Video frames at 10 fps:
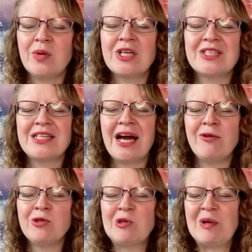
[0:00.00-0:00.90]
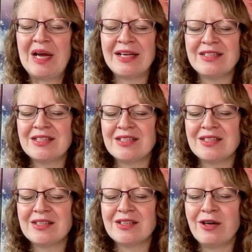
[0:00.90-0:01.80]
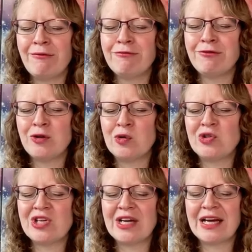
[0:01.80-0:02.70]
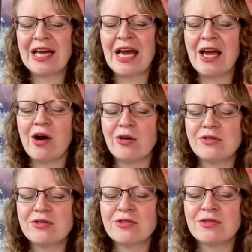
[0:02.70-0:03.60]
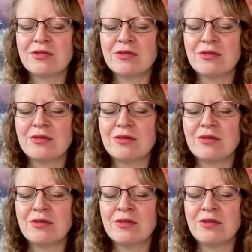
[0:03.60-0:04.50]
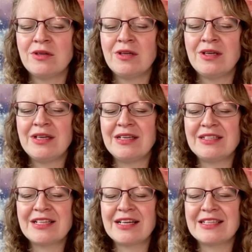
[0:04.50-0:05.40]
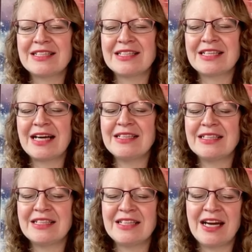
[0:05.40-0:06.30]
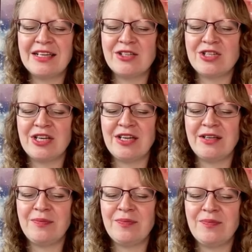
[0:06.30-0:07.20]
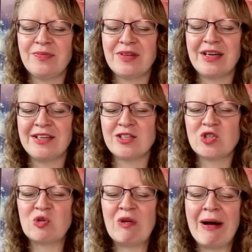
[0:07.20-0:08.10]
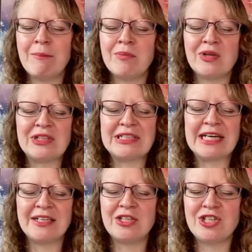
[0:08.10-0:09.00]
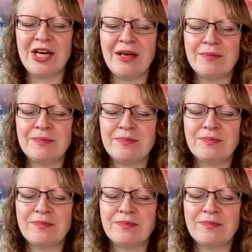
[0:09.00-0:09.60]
Because doubt creates confusion and chaos. It is like a scattered energy and a scrambled energy.